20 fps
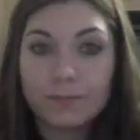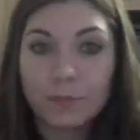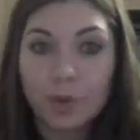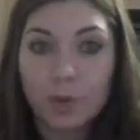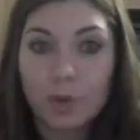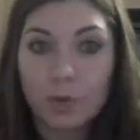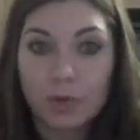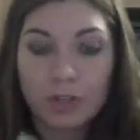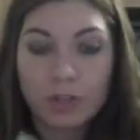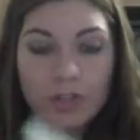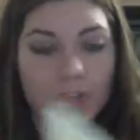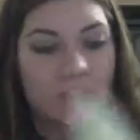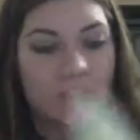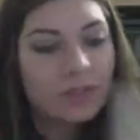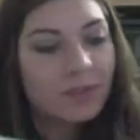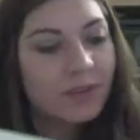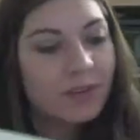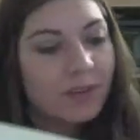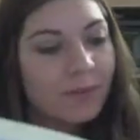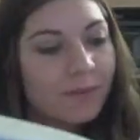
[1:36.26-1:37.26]
or
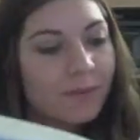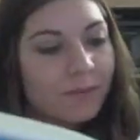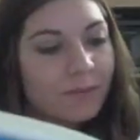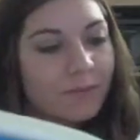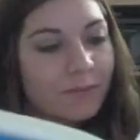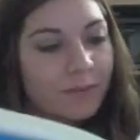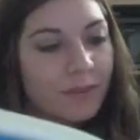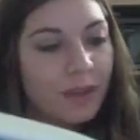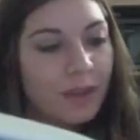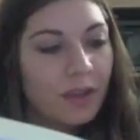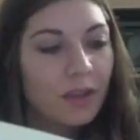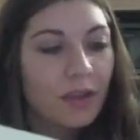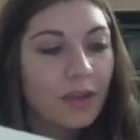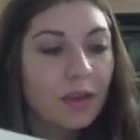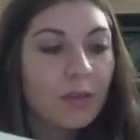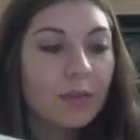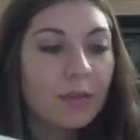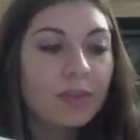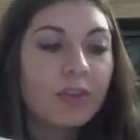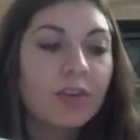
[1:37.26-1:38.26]
Shakespeare.
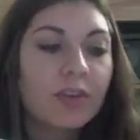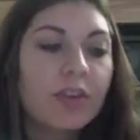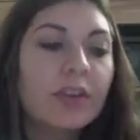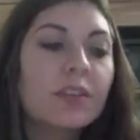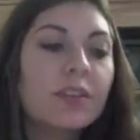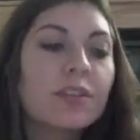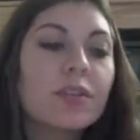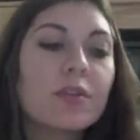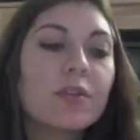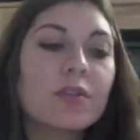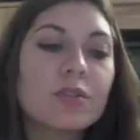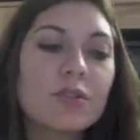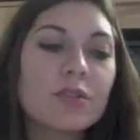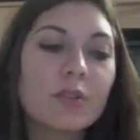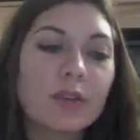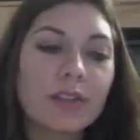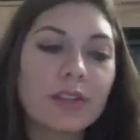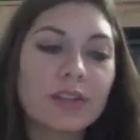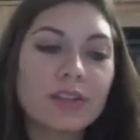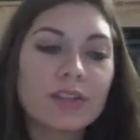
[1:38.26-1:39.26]
But there is no
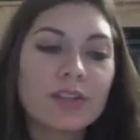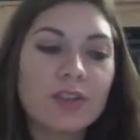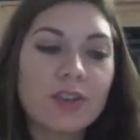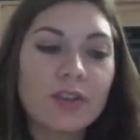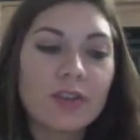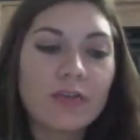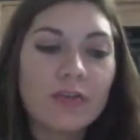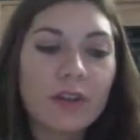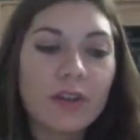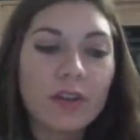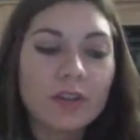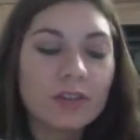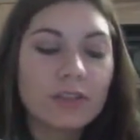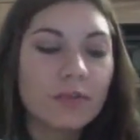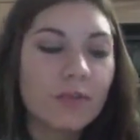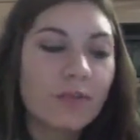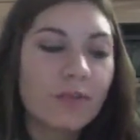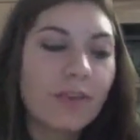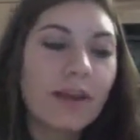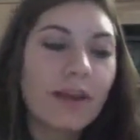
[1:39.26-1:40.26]
shortage of fault to
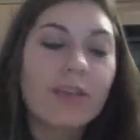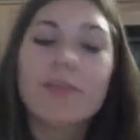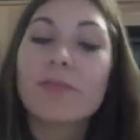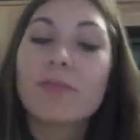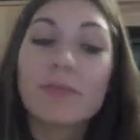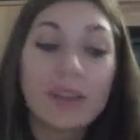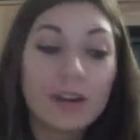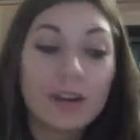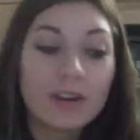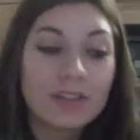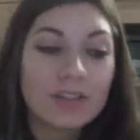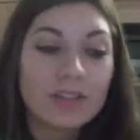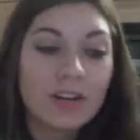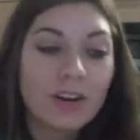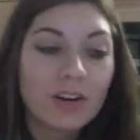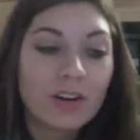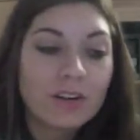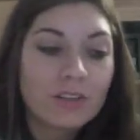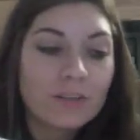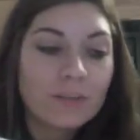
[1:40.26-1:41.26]
be found amid our
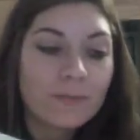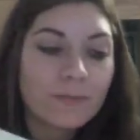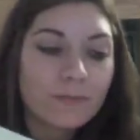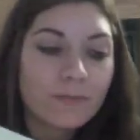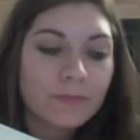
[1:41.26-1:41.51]
stars.